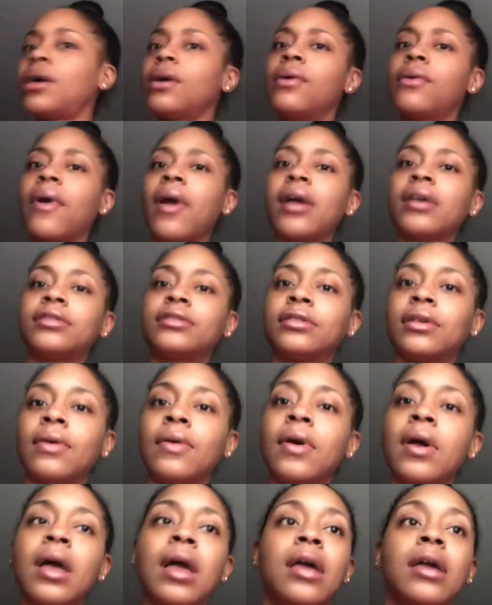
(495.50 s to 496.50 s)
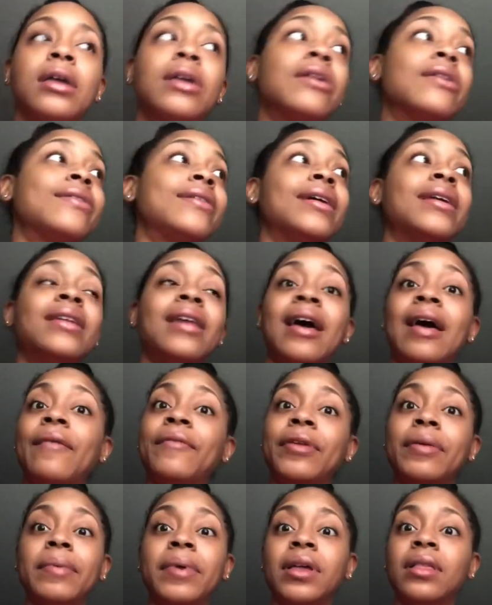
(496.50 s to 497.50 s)
Okay, so you didn't
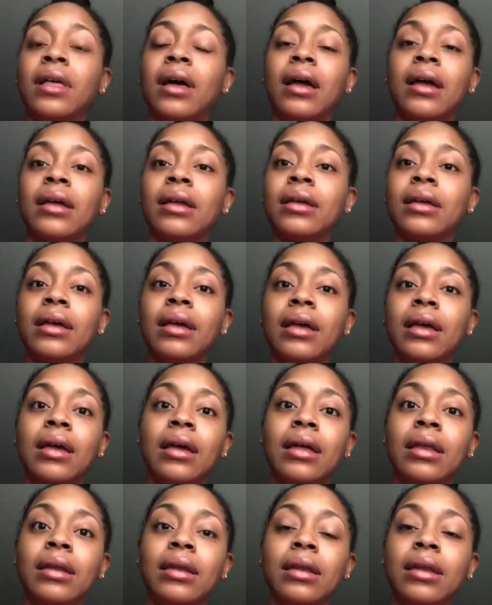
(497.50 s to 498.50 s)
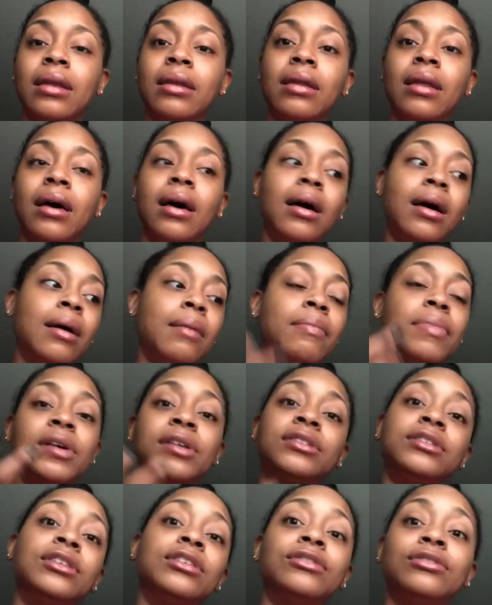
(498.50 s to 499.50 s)
have to be in a
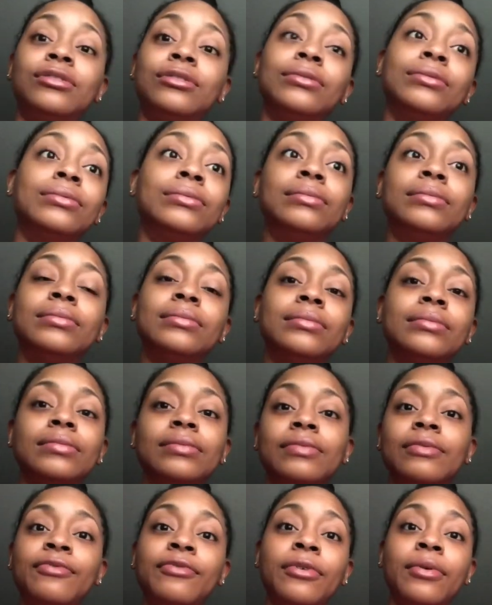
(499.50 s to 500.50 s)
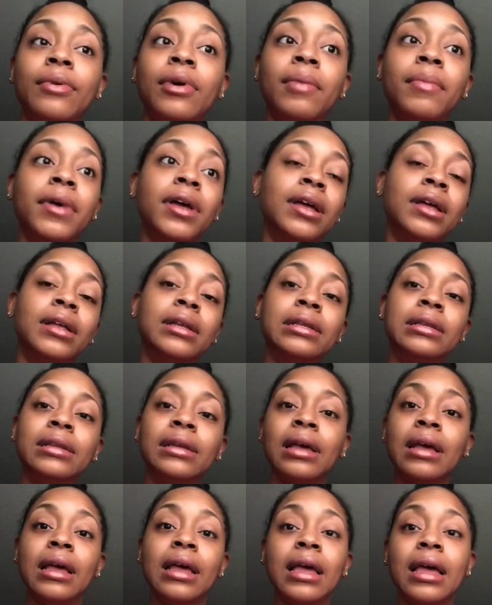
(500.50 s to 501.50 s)
business suit for women
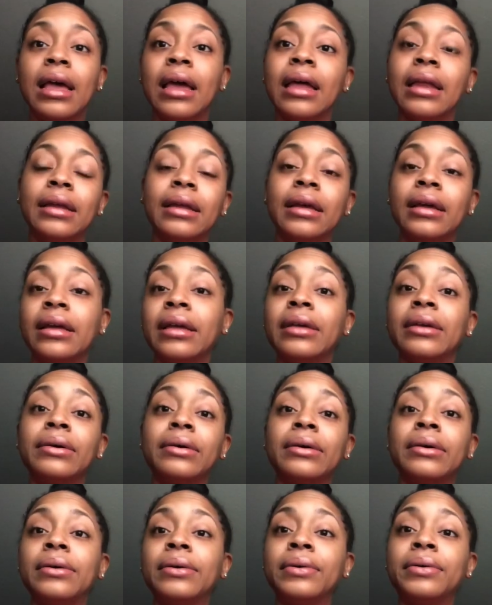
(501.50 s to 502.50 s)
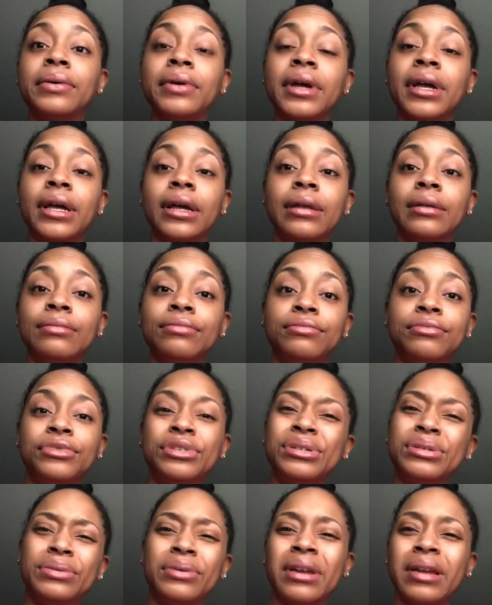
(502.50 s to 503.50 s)
and a heel, and
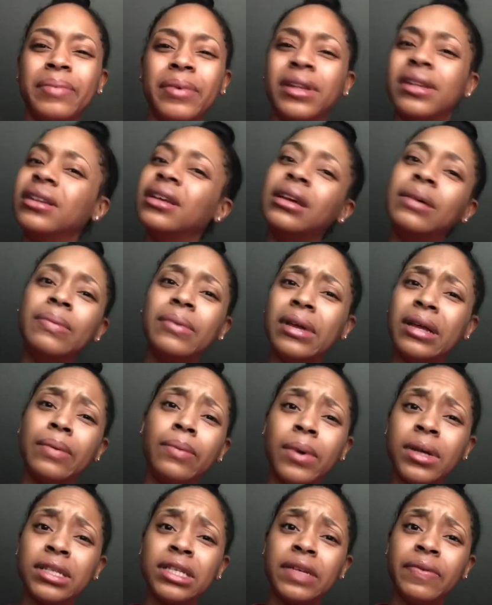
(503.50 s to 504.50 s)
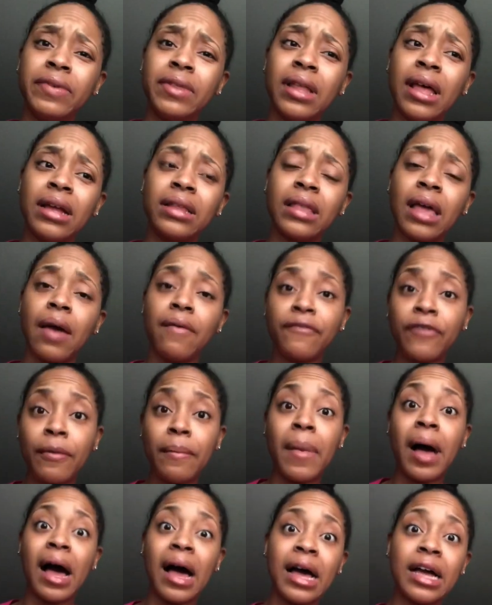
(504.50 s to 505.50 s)
you know what I mean. It wasn't even like that for
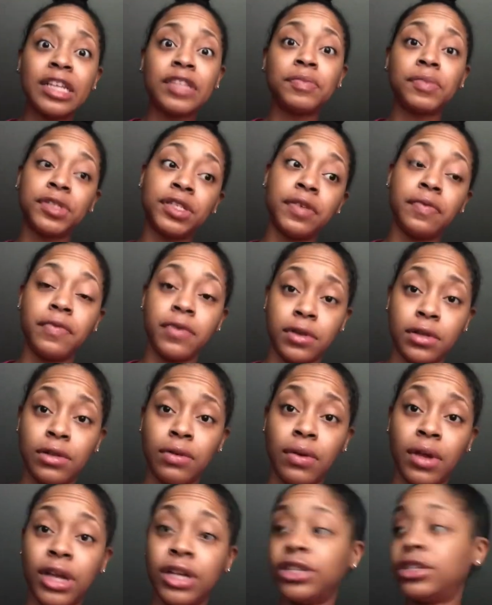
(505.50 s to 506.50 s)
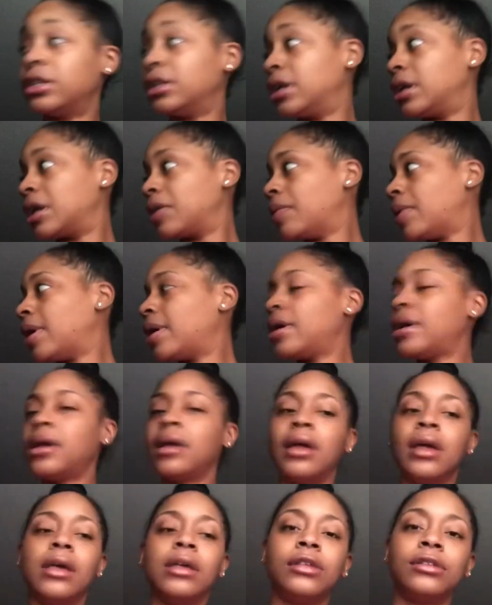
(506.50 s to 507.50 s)
my specific location anyway.
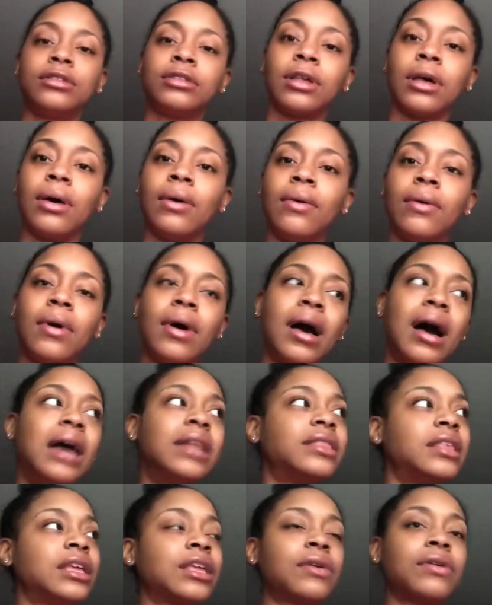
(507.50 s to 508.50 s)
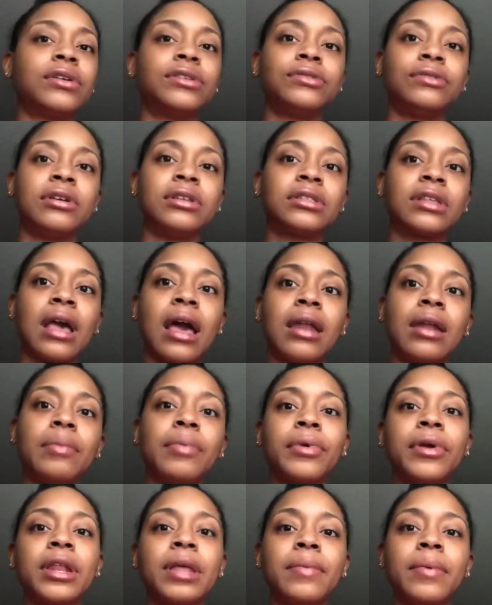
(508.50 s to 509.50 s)
So I think you can dress kind of
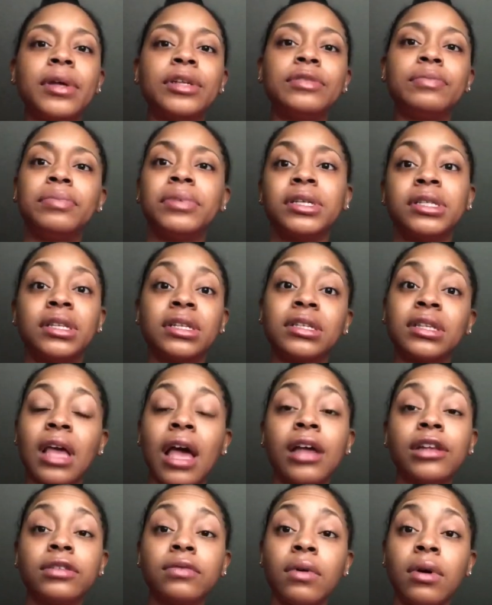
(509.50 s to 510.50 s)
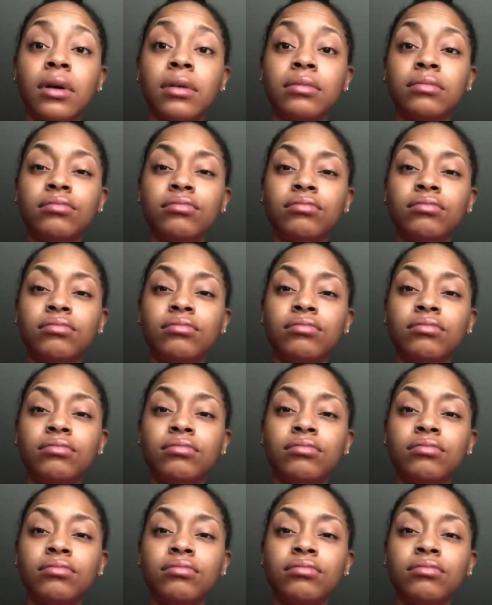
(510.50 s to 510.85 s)
pretty much business casual,